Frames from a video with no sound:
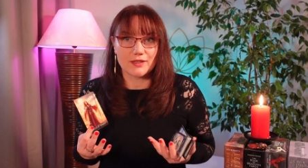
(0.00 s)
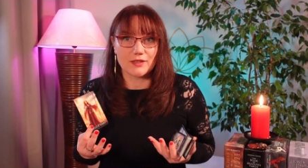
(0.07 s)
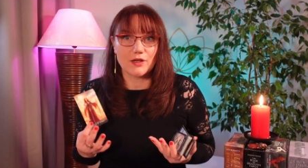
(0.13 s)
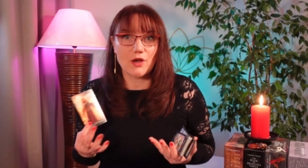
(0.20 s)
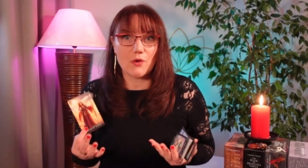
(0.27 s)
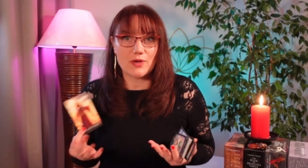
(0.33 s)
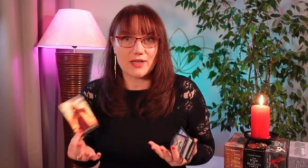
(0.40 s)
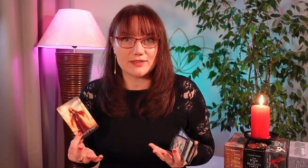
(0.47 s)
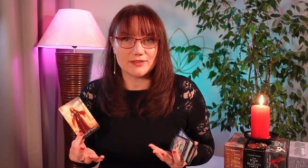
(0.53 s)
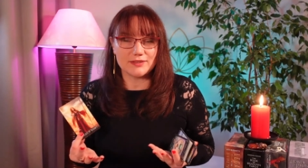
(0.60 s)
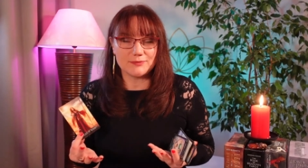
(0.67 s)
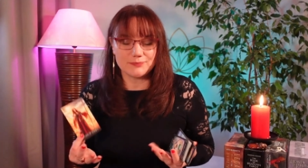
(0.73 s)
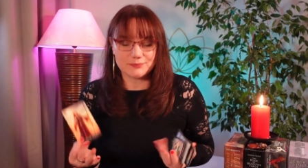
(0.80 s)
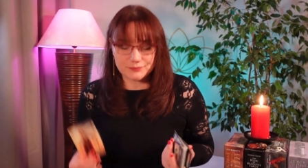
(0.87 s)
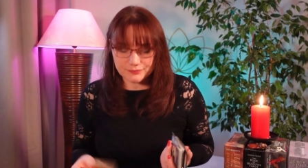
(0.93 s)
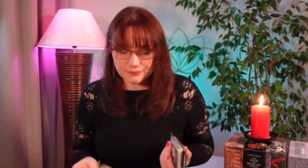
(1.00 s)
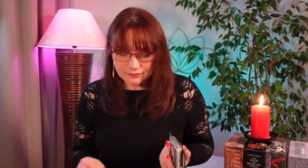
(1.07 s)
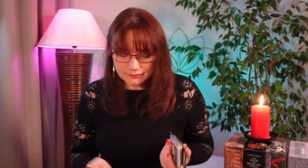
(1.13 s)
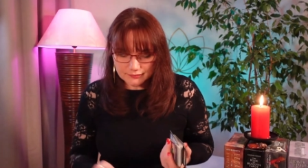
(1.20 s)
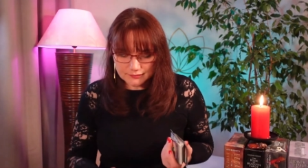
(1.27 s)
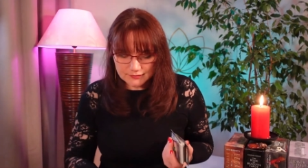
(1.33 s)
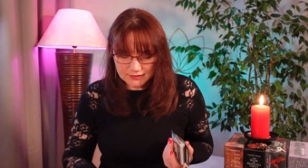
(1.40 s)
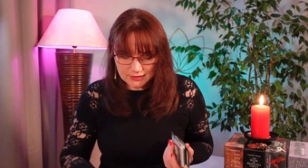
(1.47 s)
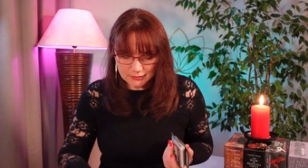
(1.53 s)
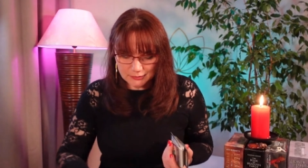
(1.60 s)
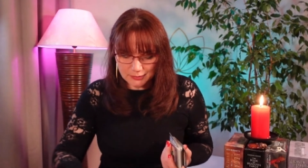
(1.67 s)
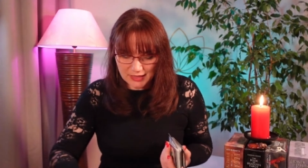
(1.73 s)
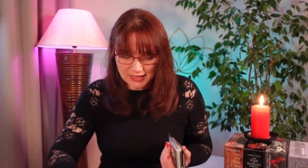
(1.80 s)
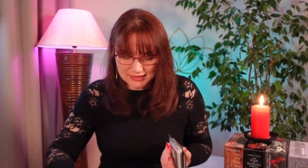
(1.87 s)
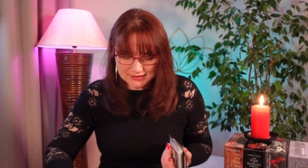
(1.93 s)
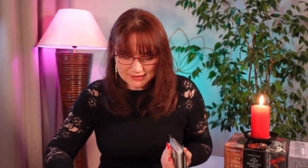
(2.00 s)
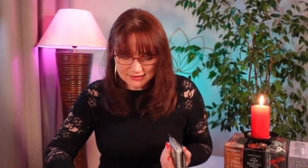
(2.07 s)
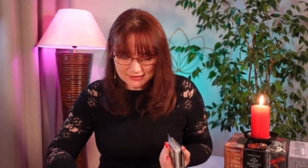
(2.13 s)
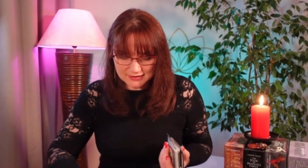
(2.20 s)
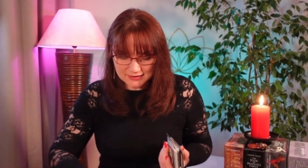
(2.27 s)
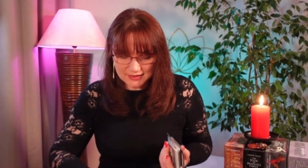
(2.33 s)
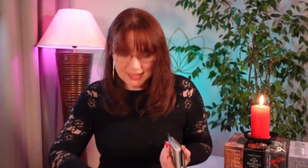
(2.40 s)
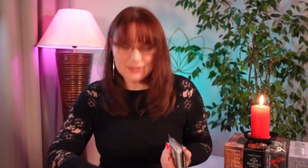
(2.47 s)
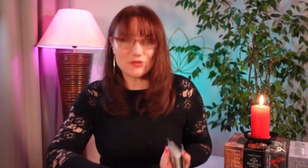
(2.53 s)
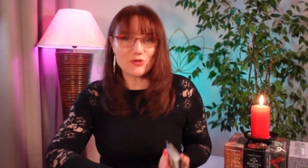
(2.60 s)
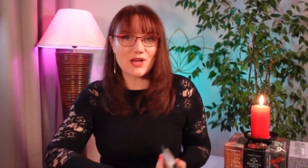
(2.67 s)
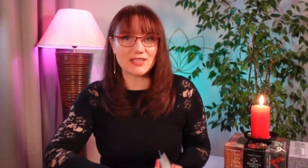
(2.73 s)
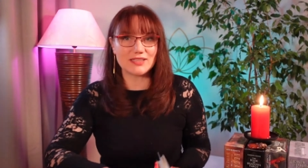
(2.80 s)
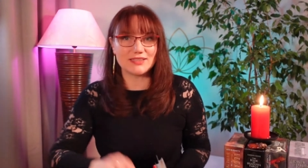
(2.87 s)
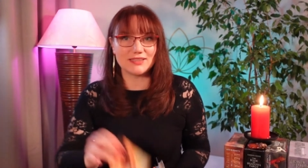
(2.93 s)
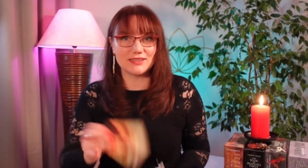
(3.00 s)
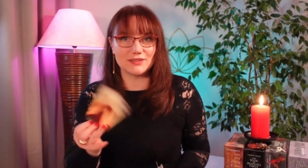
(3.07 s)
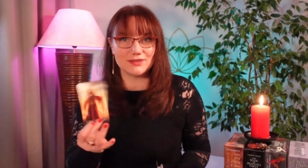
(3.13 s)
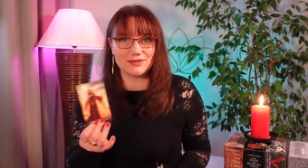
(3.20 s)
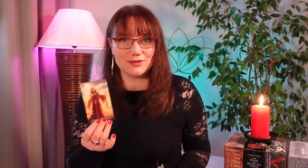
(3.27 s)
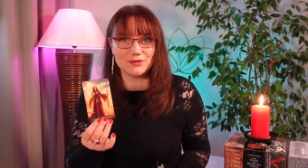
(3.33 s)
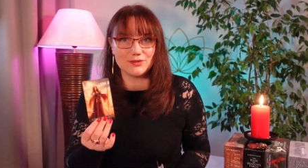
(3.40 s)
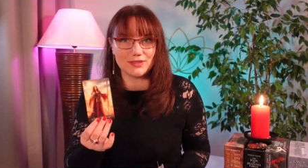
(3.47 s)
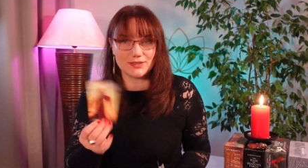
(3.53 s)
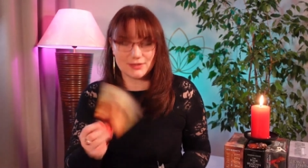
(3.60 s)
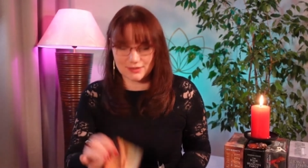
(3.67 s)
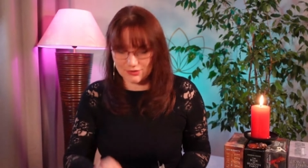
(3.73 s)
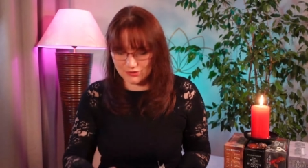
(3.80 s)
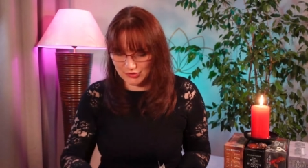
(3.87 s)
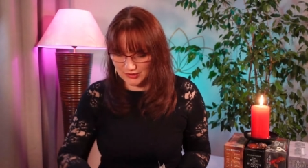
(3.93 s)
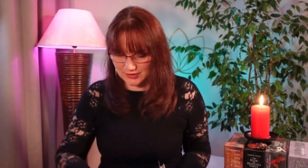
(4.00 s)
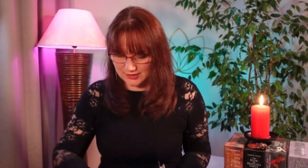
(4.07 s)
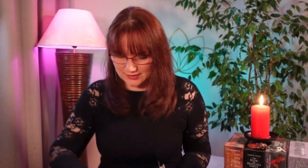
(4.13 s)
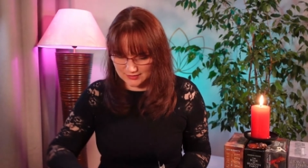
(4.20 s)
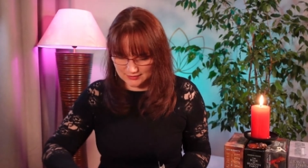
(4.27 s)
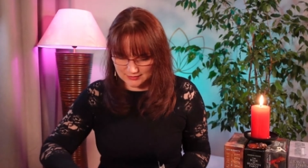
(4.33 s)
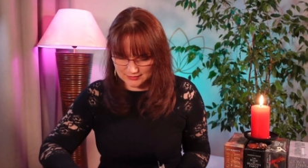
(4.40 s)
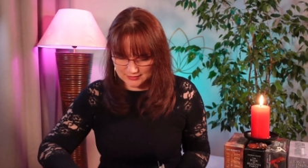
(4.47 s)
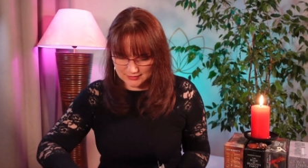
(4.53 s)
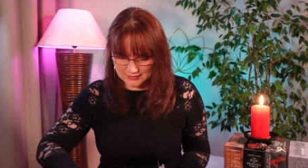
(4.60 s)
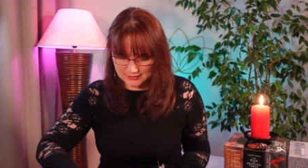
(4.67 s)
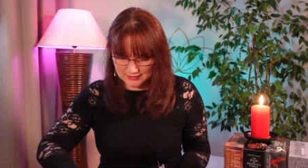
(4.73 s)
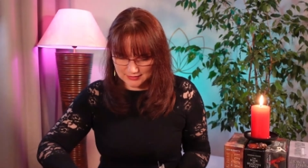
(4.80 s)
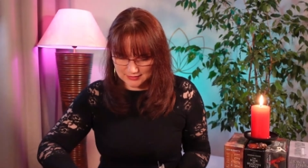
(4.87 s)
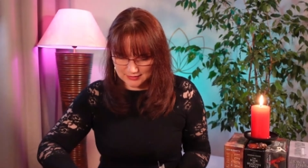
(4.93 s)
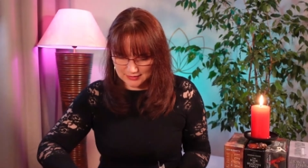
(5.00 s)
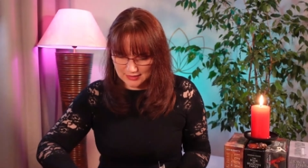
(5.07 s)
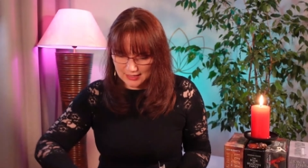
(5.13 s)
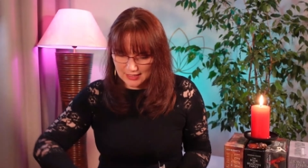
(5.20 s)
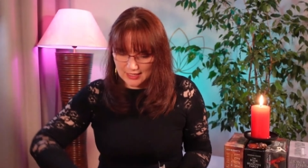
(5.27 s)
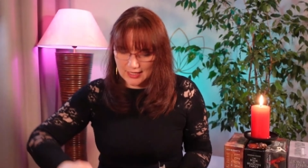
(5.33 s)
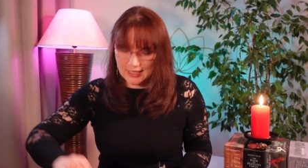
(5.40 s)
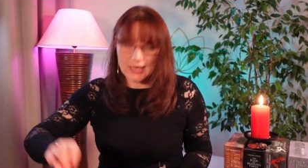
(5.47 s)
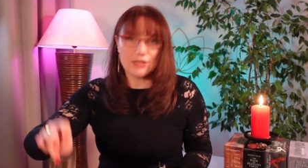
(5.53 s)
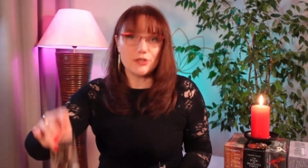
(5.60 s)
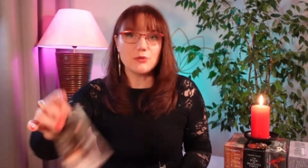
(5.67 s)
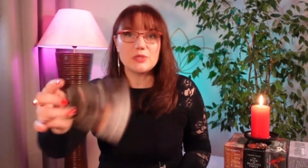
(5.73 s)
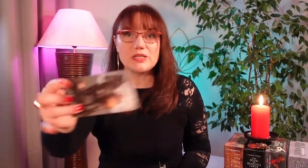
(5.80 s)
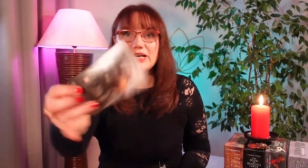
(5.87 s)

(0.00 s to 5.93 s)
go-getter, plus attracting good energies, and you will